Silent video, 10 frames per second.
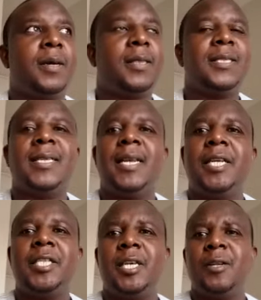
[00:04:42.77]
the
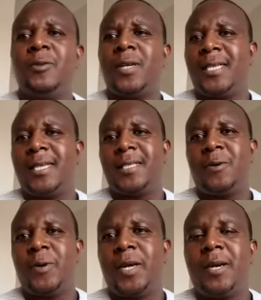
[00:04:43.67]
selection usually takes
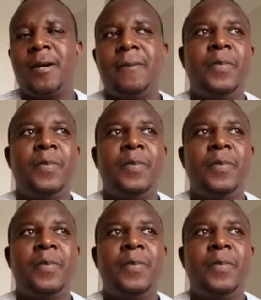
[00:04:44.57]
a week.